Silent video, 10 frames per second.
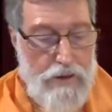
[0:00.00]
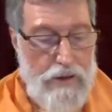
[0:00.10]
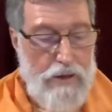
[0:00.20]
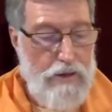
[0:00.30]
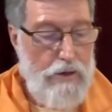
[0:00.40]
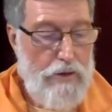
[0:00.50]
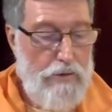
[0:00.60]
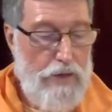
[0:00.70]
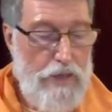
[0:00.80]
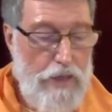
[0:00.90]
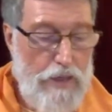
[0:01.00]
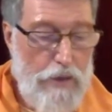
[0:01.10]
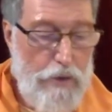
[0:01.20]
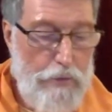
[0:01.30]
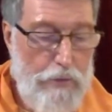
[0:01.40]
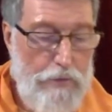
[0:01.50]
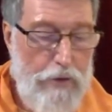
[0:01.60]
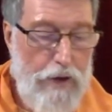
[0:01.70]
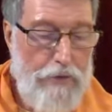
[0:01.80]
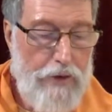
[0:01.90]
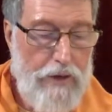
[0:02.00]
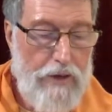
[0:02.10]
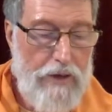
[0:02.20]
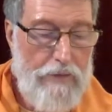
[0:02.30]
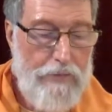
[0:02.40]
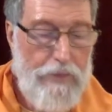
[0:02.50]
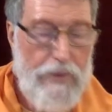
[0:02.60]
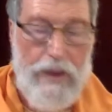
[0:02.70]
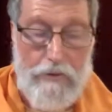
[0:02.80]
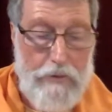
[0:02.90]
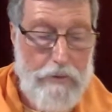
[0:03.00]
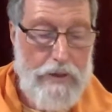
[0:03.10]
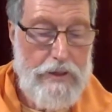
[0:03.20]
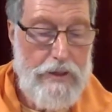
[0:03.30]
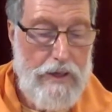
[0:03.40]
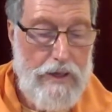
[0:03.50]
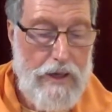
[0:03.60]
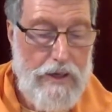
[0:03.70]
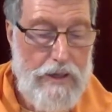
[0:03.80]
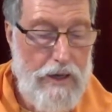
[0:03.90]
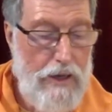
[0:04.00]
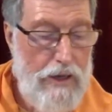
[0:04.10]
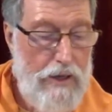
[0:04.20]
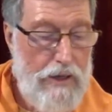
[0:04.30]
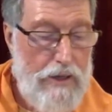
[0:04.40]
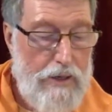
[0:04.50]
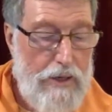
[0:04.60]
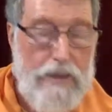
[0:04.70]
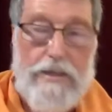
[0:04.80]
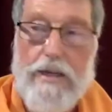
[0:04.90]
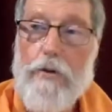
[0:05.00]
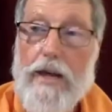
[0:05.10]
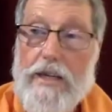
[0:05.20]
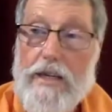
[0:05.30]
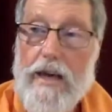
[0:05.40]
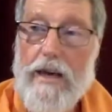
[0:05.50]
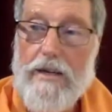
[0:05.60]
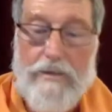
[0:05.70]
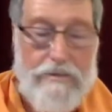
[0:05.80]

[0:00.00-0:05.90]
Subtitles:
And on reaching the home, the Vyata gave him a seat nicely and said, "Wait here."